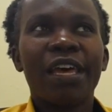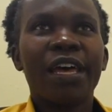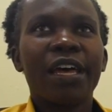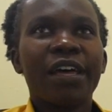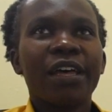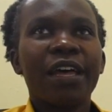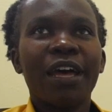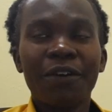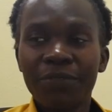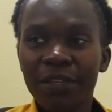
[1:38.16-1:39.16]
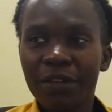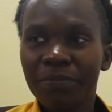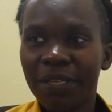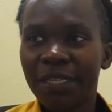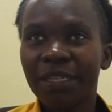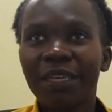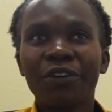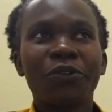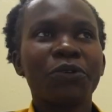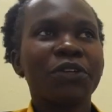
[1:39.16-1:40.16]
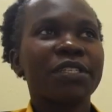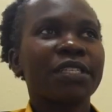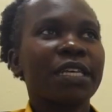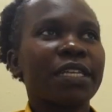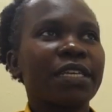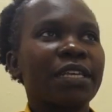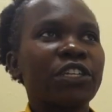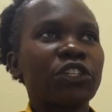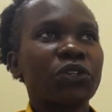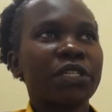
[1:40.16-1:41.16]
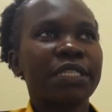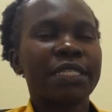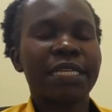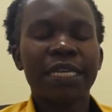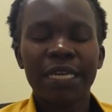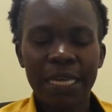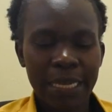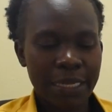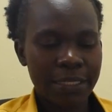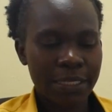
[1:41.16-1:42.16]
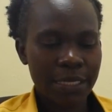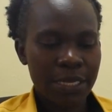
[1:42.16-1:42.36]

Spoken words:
After completing that course, I did a short stay at